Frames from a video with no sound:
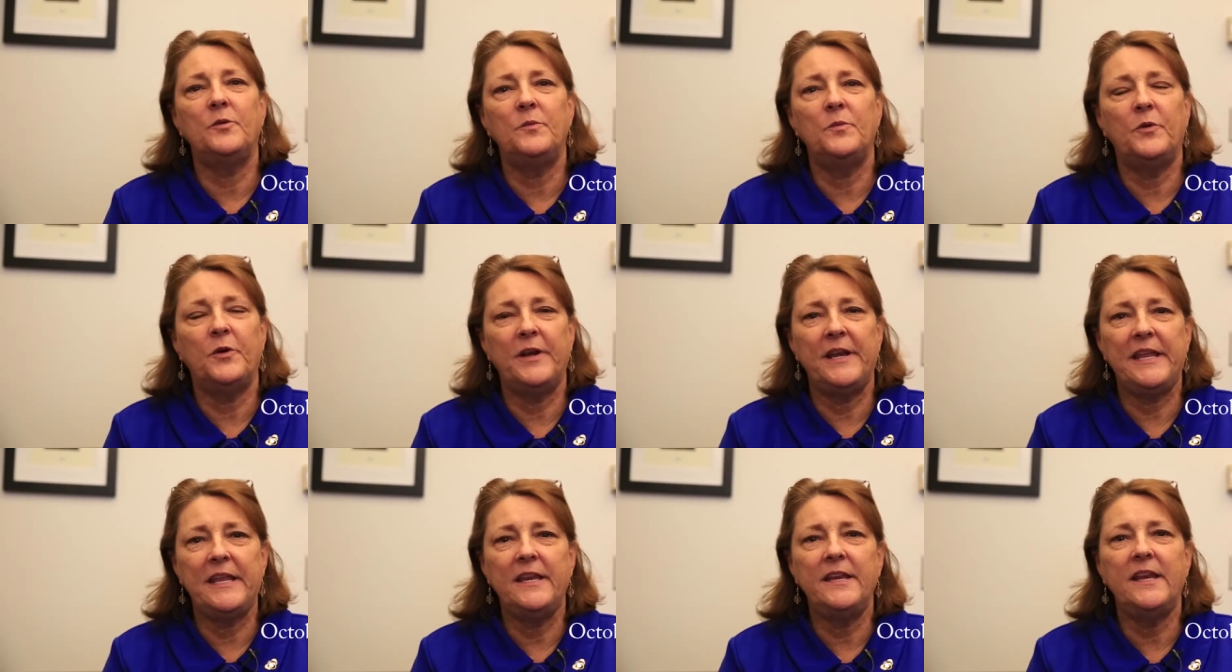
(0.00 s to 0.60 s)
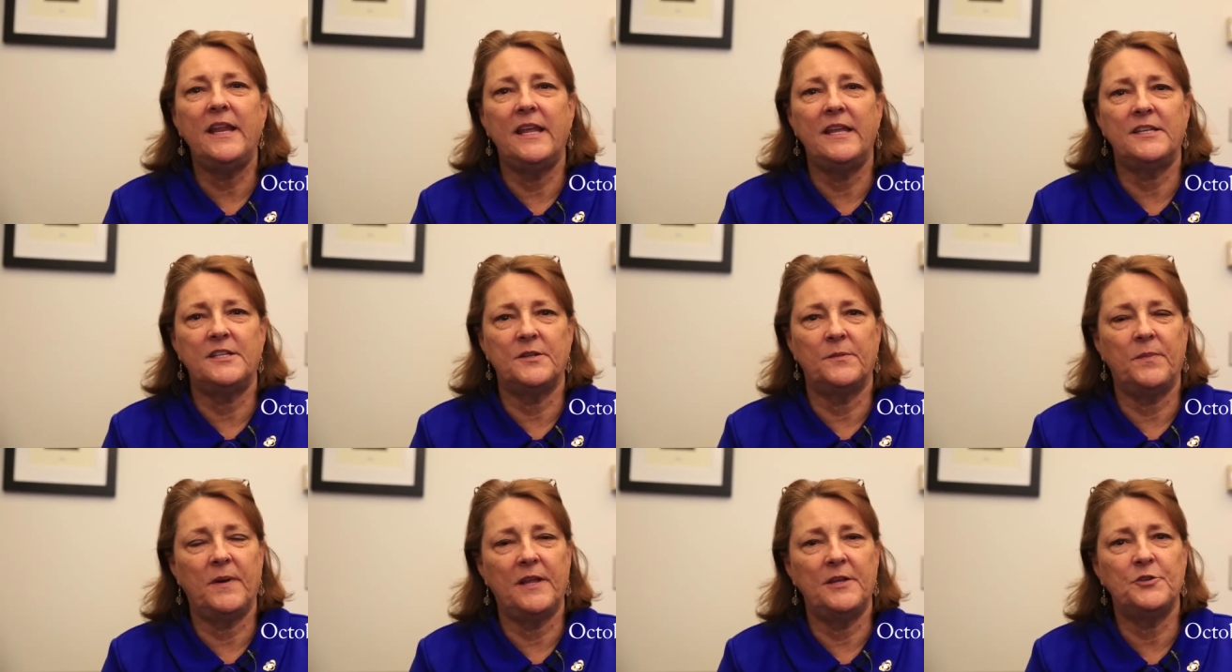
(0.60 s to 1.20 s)
Good morning. It's
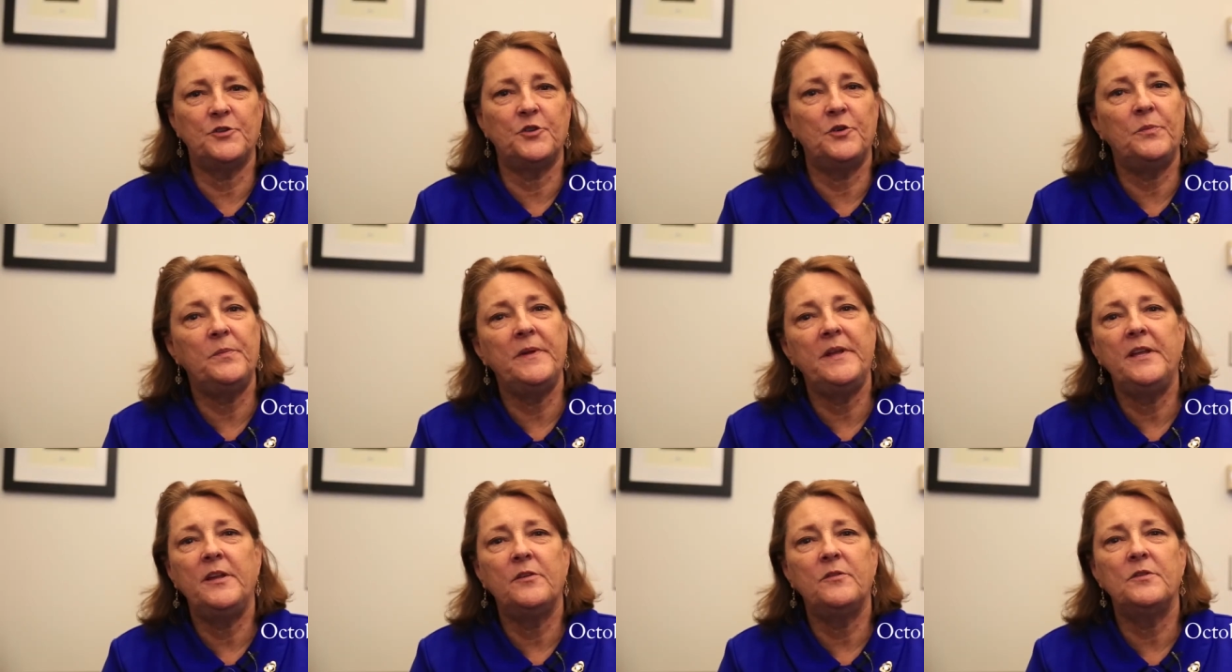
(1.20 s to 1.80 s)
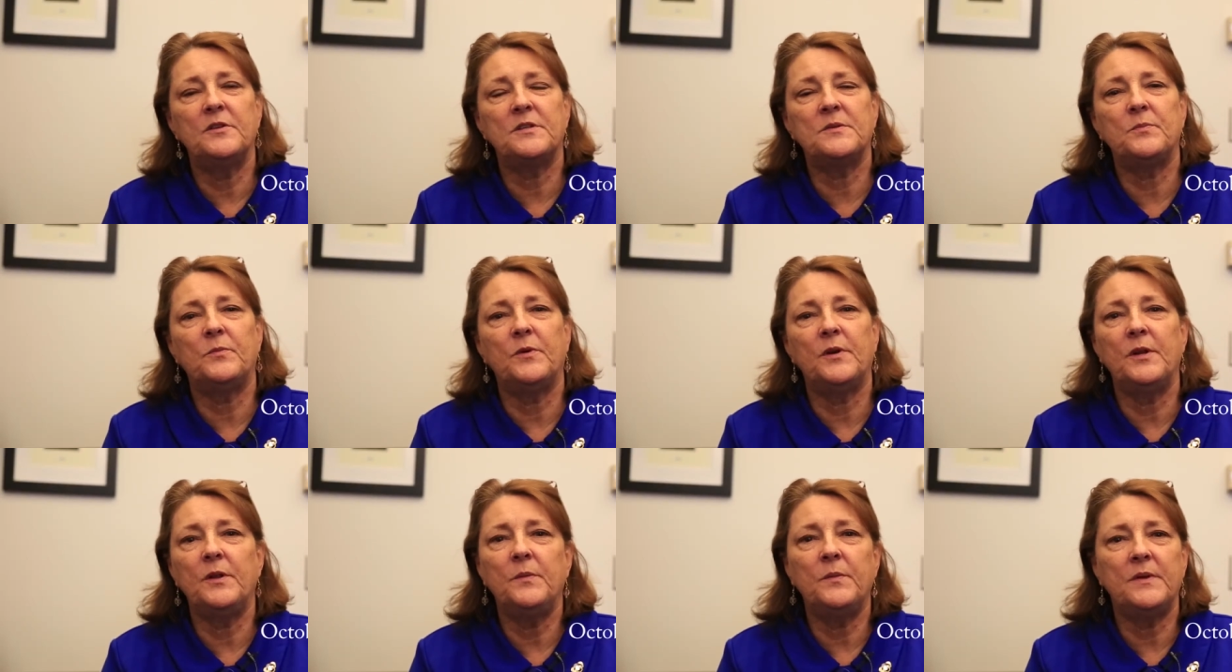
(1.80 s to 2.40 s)
a pleasure to be here this
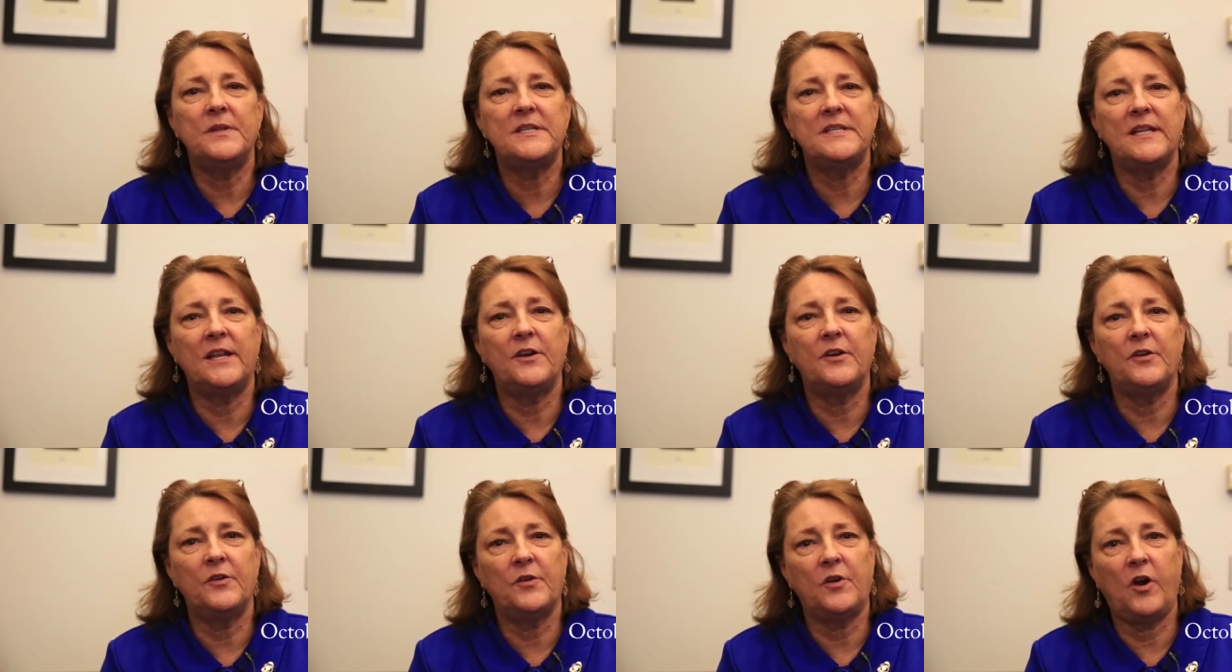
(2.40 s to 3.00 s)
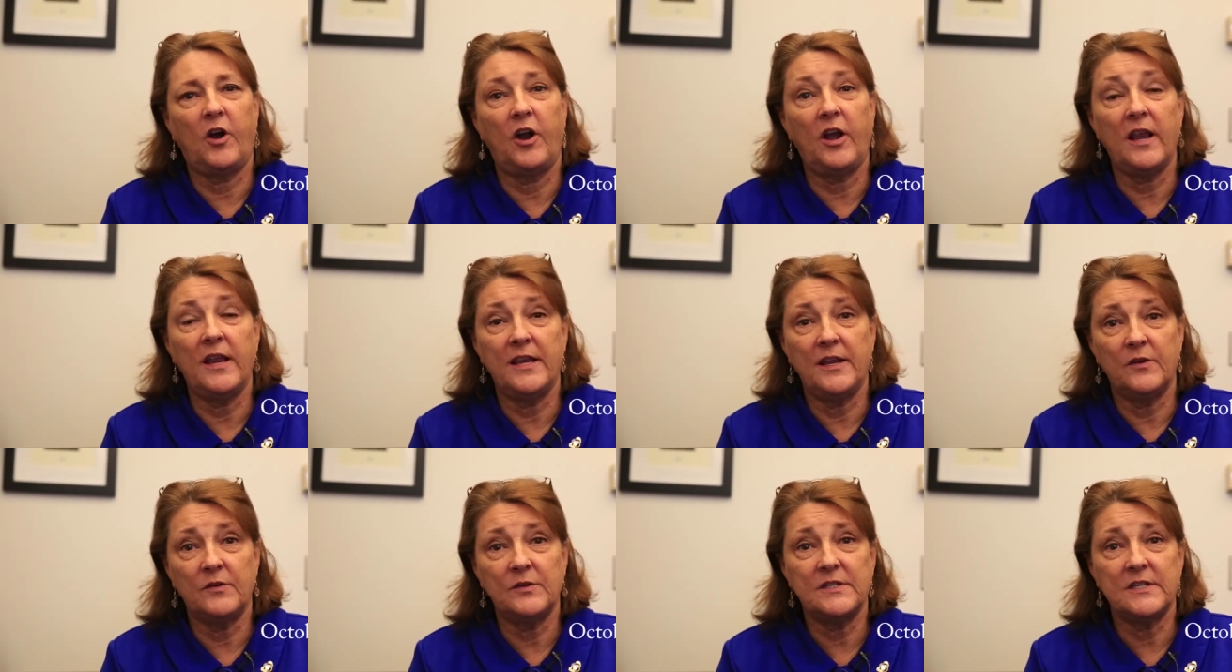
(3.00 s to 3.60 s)
morning with Senator Carla
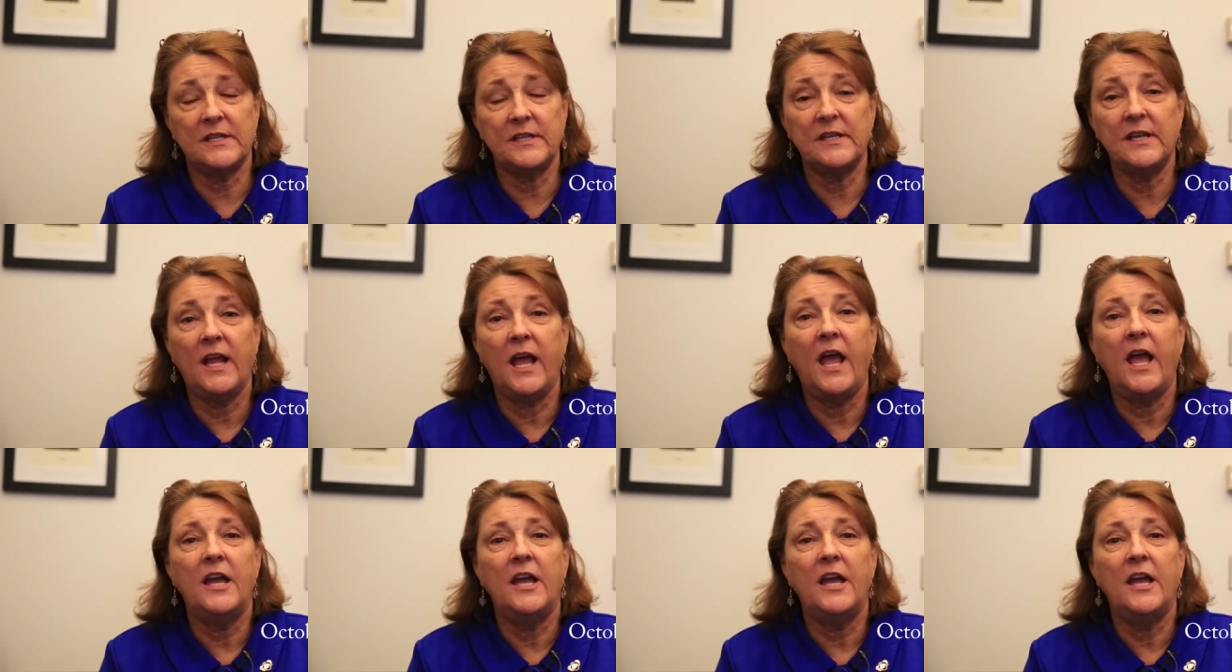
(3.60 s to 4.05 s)
Nelson.